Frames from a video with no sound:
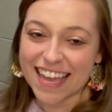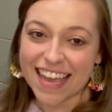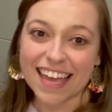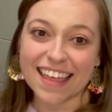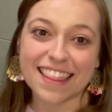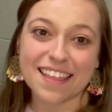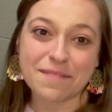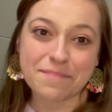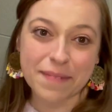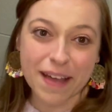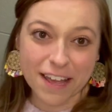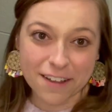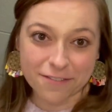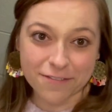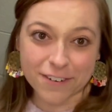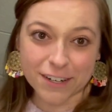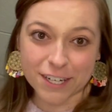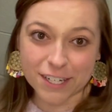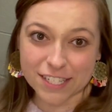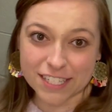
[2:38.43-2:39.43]
and then my
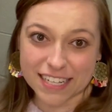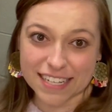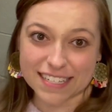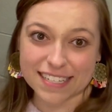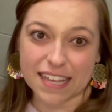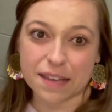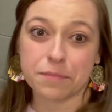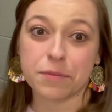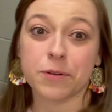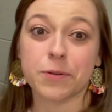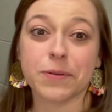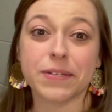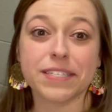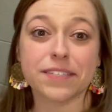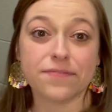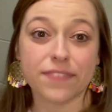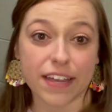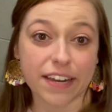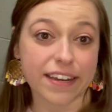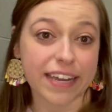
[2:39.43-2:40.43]
first example
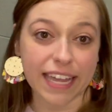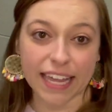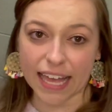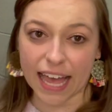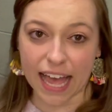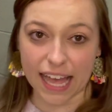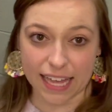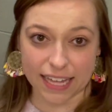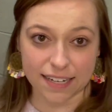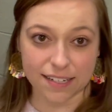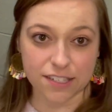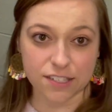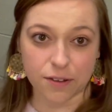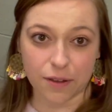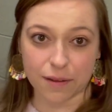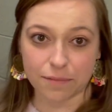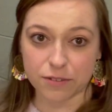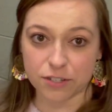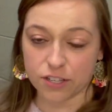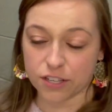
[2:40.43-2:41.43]
was very kind. So
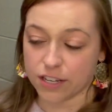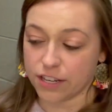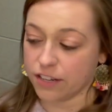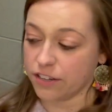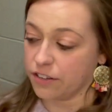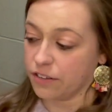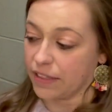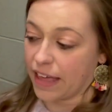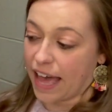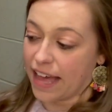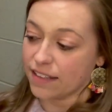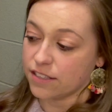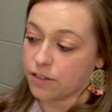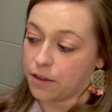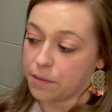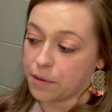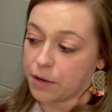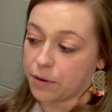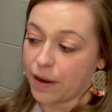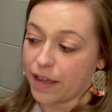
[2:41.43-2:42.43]
I'm just going to do that. So
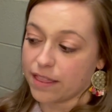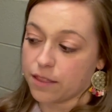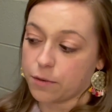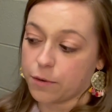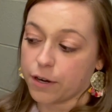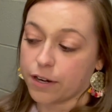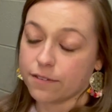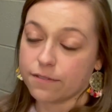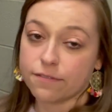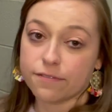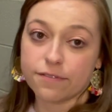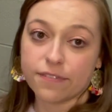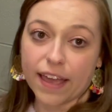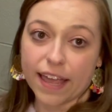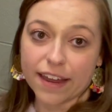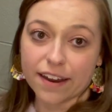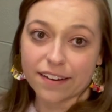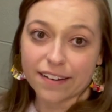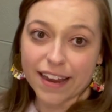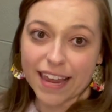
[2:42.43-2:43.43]
I'm going to write the word
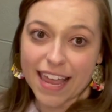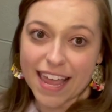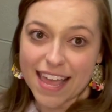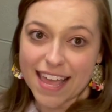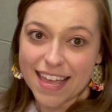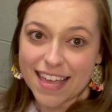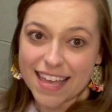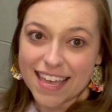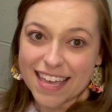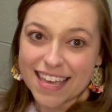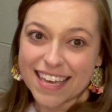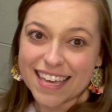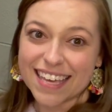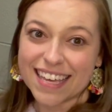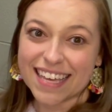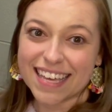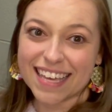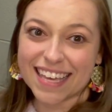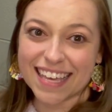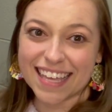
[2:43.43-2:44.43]
very
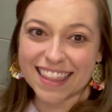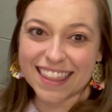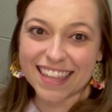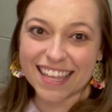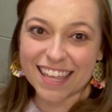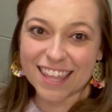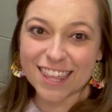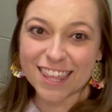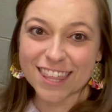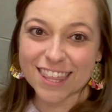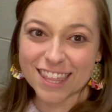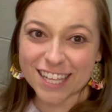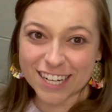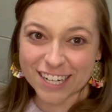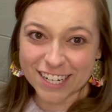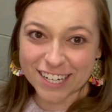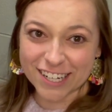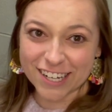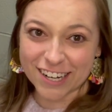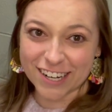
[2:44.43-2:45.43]
in the
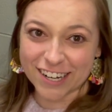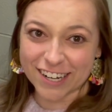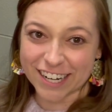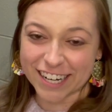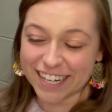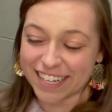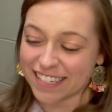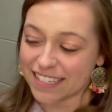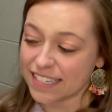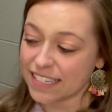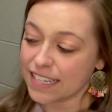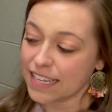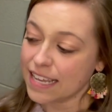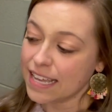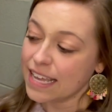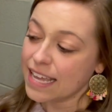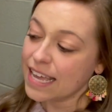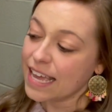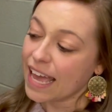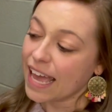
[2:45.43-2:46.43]
third heart
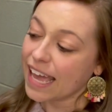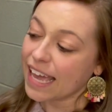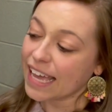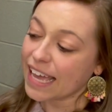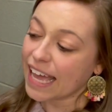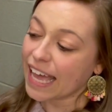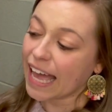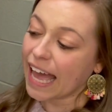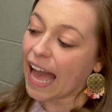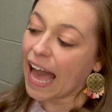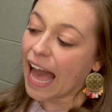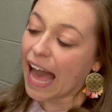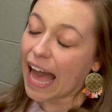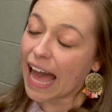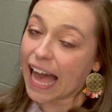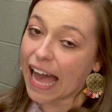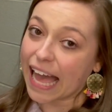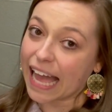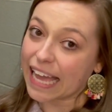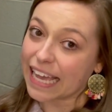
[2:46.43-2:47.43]
and
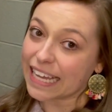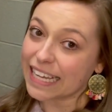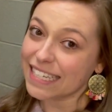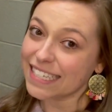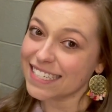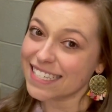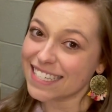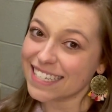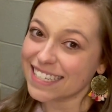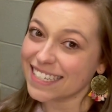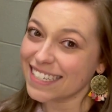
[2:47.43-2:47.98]
kind